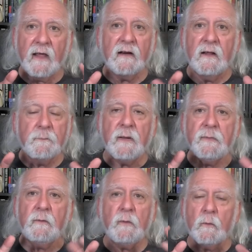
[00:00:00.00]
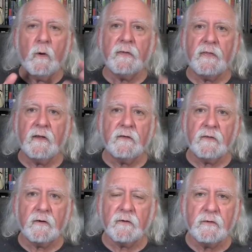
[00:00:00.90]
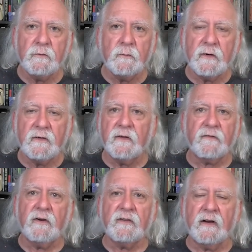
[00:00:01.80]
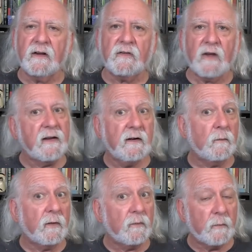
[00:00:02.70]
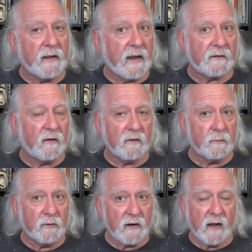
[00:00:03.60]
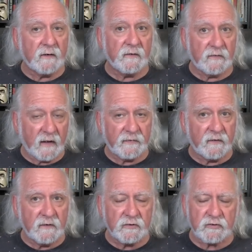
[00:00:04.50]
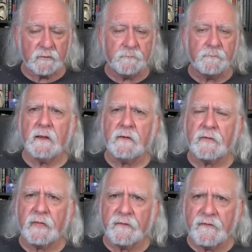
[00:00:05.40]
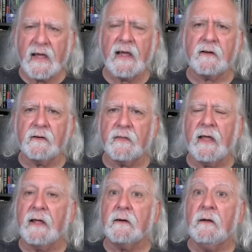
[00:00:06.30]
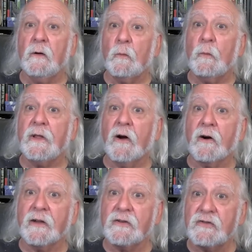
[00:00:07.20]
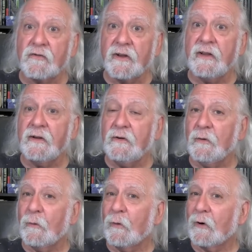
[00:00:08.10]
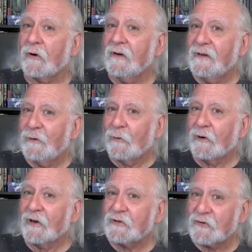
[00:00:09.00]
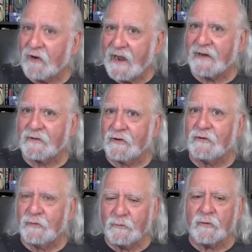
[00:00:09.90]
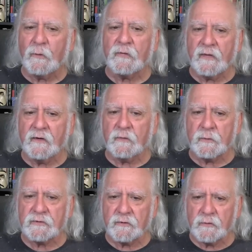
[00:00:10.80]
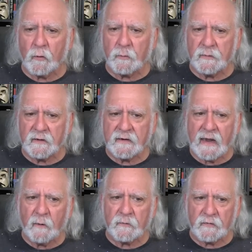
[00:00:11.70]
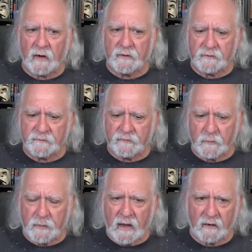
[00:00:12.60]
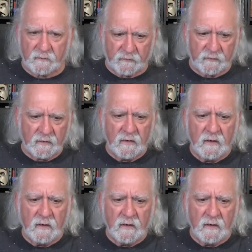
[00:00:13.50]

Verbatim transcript: that maybe we want things that are new and different and exciting. Whether we act on them or not is not the issue. It's the fact that we are intrigued or or attracted to those things which are normally outside of the box.